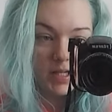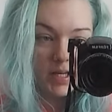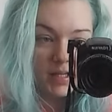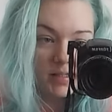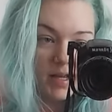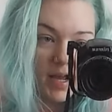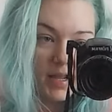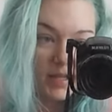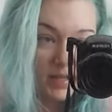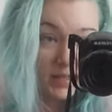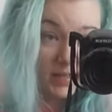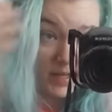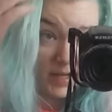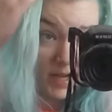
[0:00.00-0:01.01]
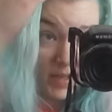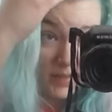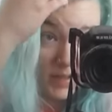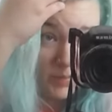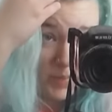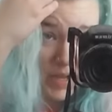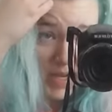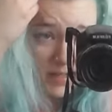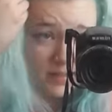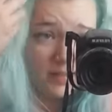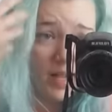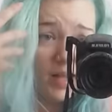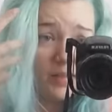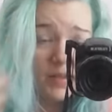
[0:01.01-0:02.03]
like tired, like I think painting
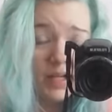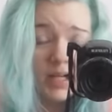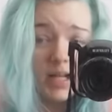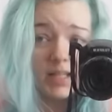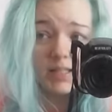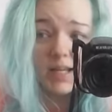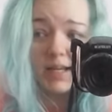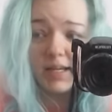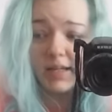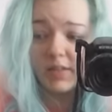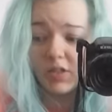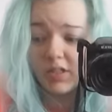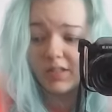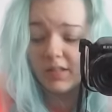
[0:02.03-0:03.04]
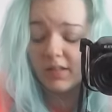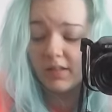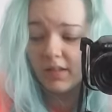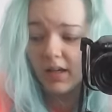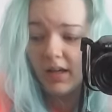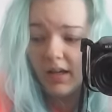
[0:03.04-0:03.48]
that thing last night, Jesus,